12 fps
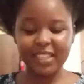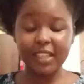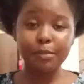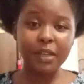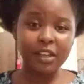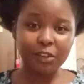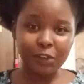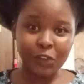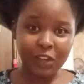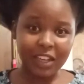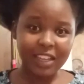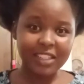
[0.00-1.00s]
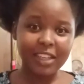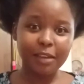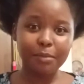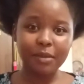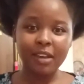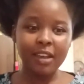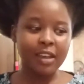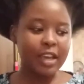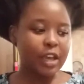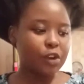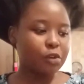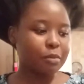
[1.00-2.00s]
depending on your hair type,
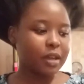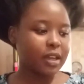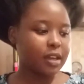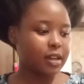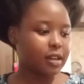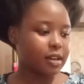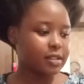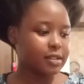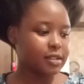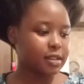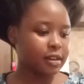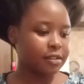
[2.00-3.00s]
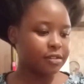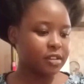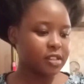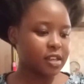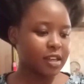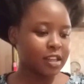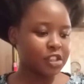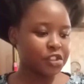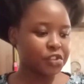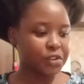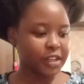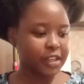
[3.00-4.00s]
I know my hair has a very high
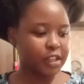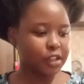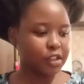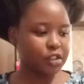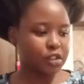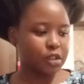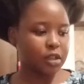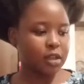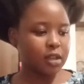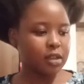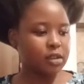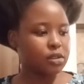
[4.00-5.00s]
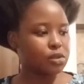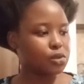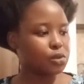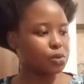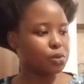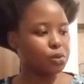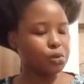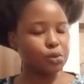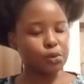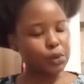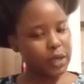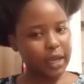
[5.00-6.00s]
shrinkage,
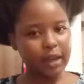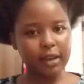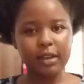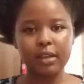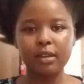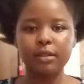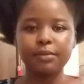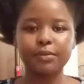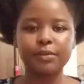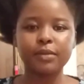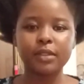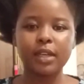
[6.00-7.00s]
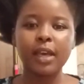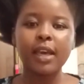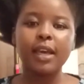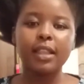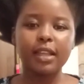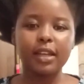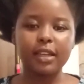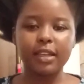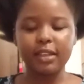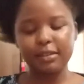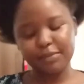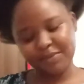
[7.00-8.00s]
so yeah, Then
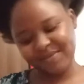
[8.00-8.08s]
again,